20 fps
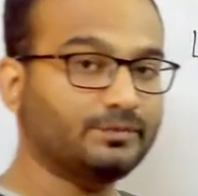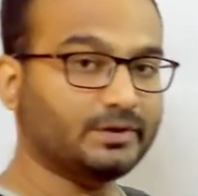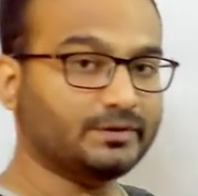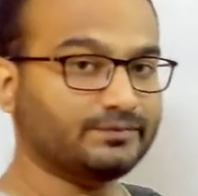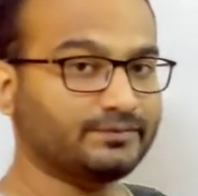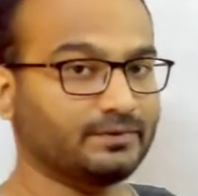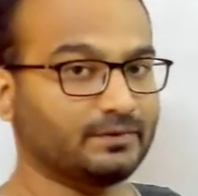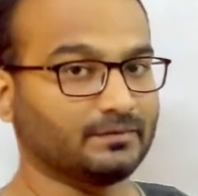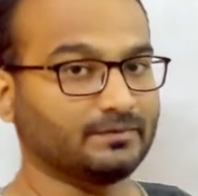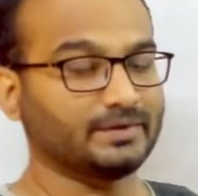
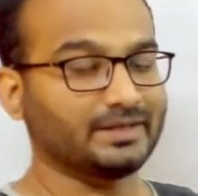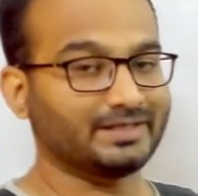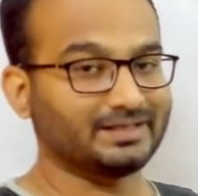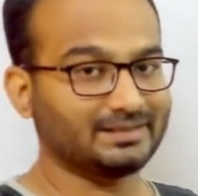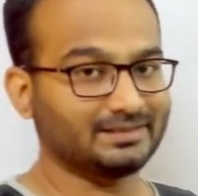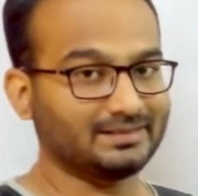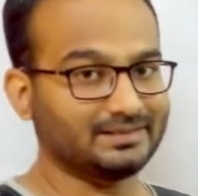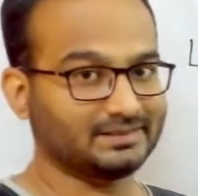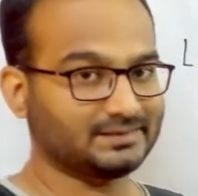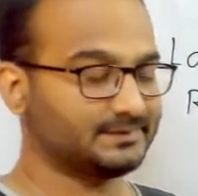performed
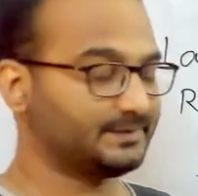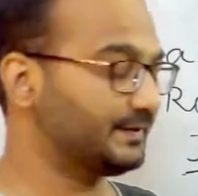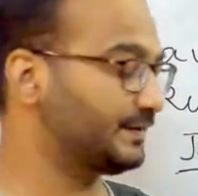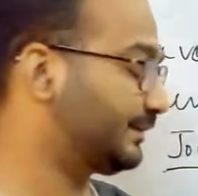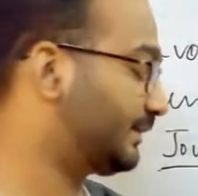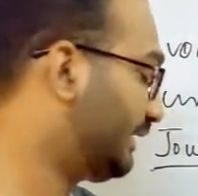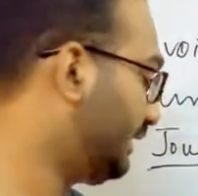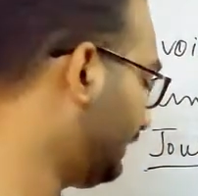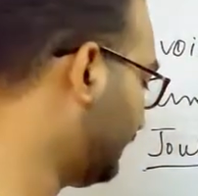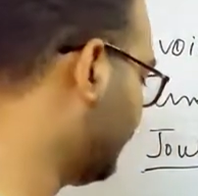another
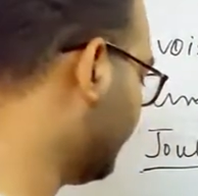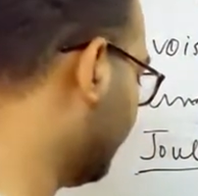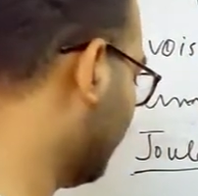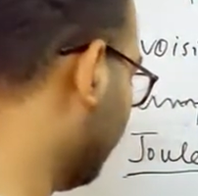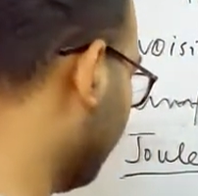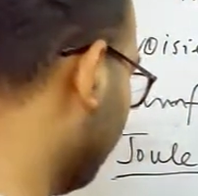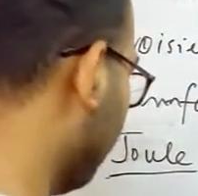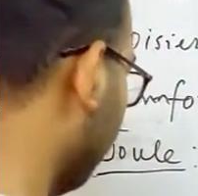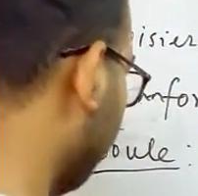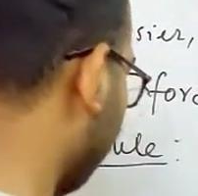experiment
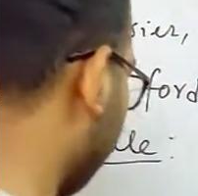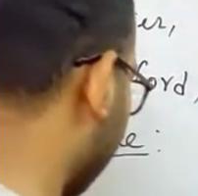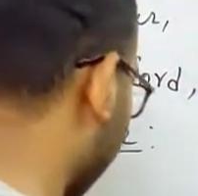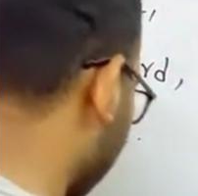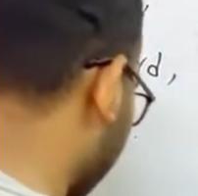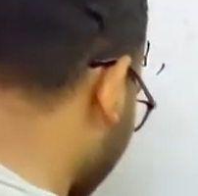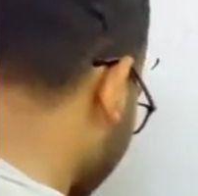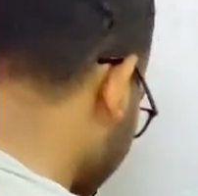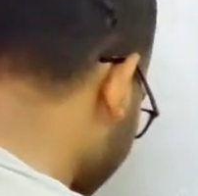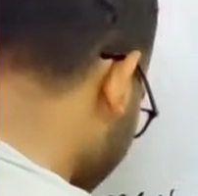
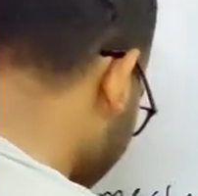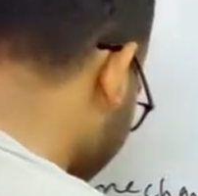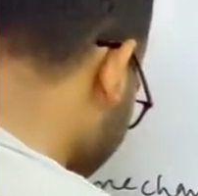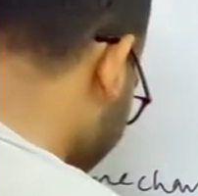by